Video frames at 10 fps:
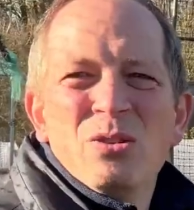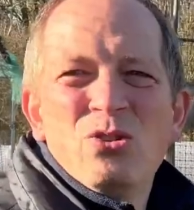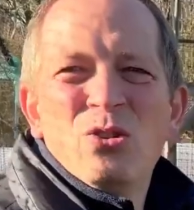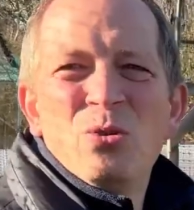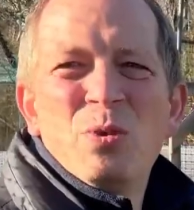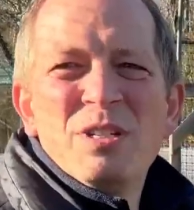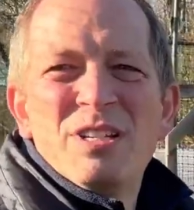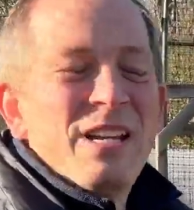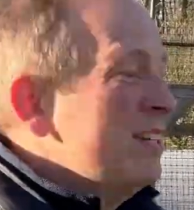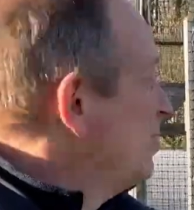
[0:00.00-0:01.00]
During the
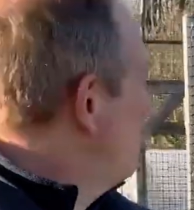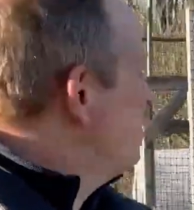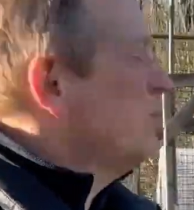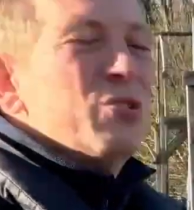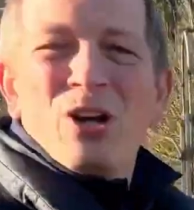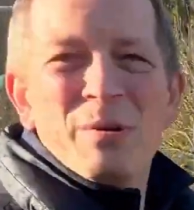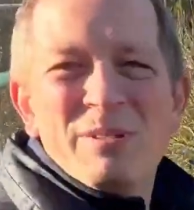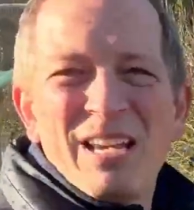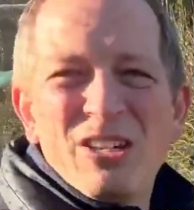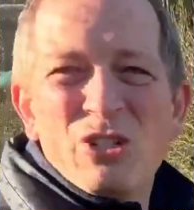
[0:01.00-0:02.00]
winter, it's an ideal time
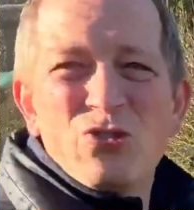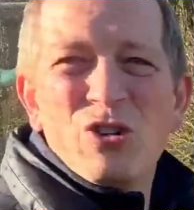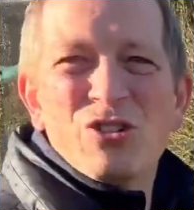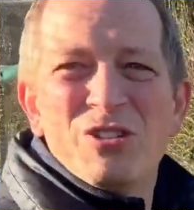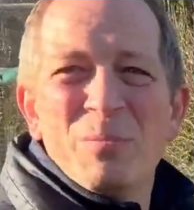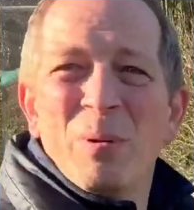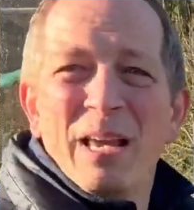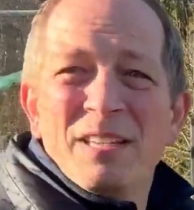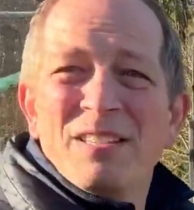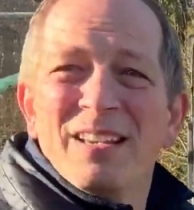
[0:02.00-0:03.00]
to get your structures in
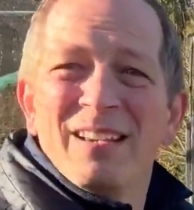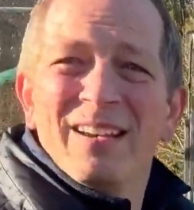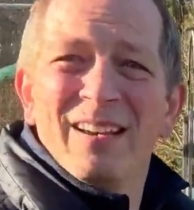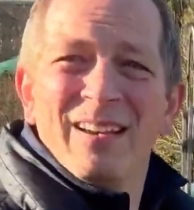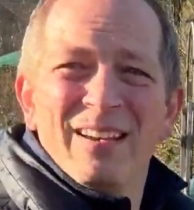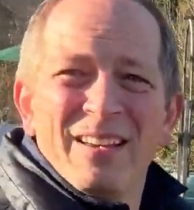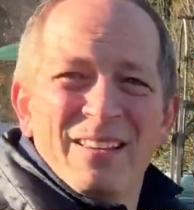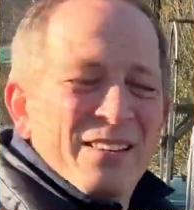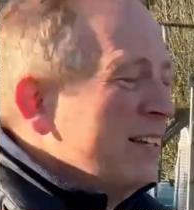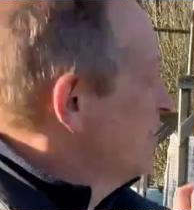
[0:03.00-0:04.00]
place.
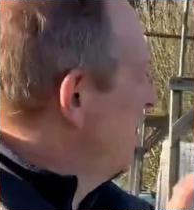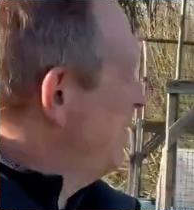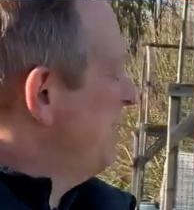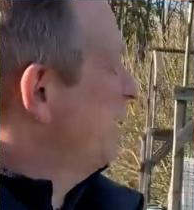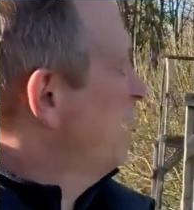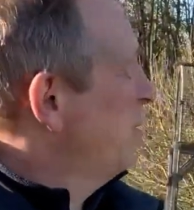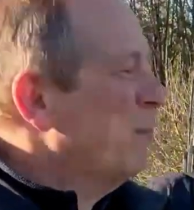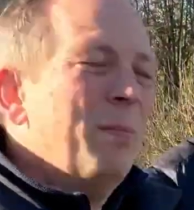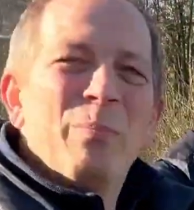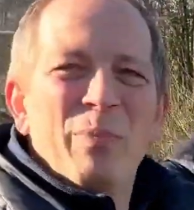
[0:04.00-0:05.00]
Things like these
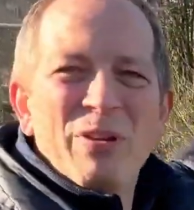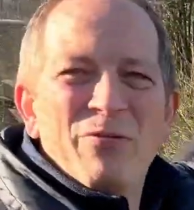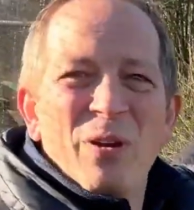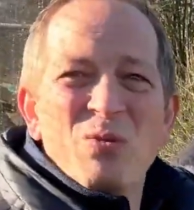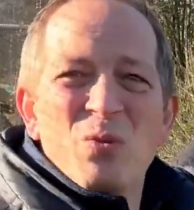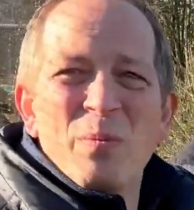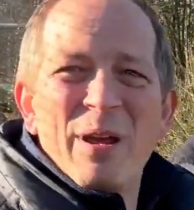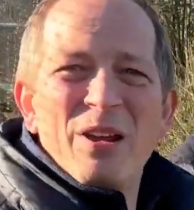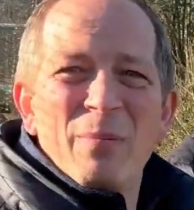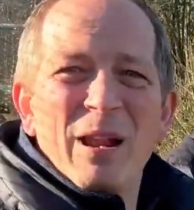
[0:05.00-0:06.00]
beam frames we
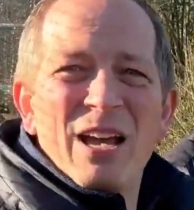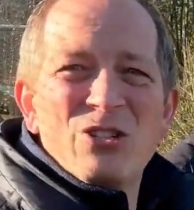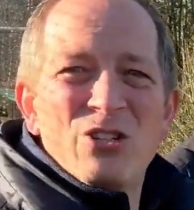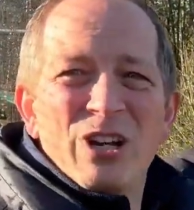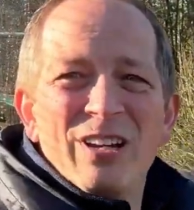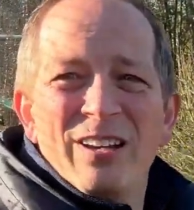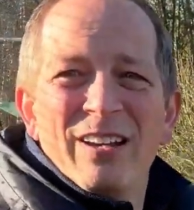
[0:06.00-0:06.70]
made up last year,